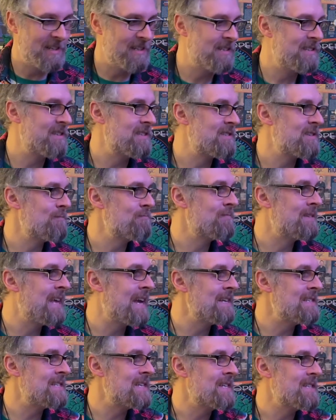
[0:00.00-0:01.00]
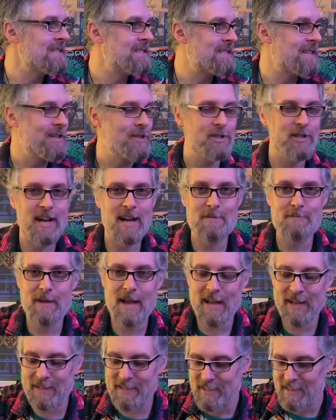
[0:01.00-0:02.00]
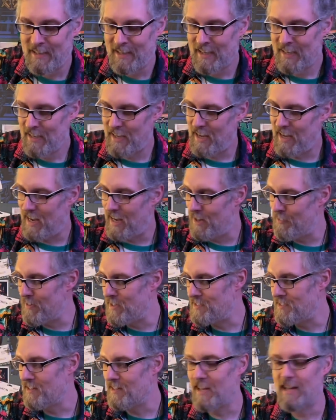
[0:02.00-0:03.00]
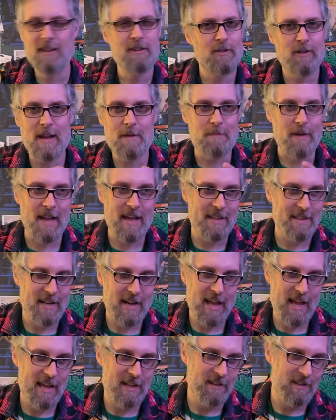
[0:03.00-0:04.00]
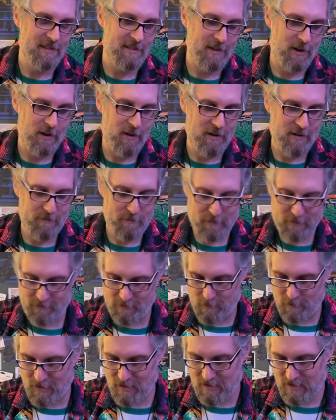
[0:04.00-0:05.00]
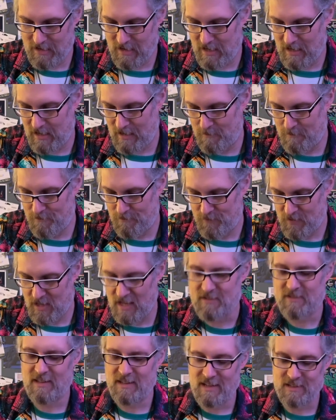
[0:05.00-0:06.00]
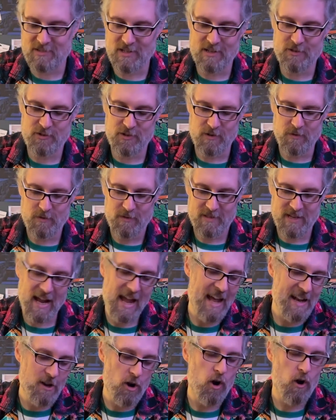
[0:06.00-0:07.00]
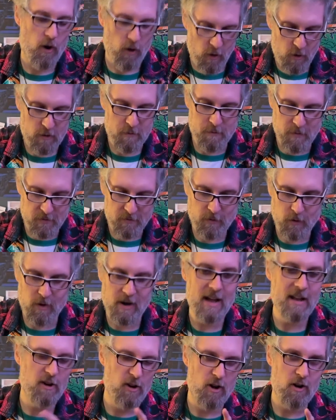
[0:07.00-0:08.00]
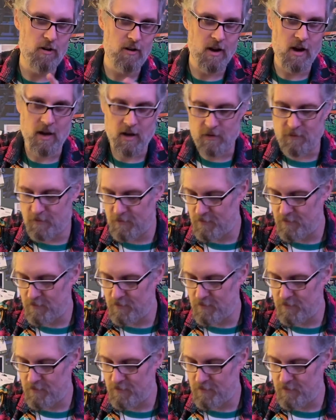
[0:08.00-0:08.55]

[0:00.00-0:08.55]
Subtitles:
to some Casey and the Sunshine Band recently. Great band that I hadn't heard of before. That's not true. That I hadn't heard before. I'd heard of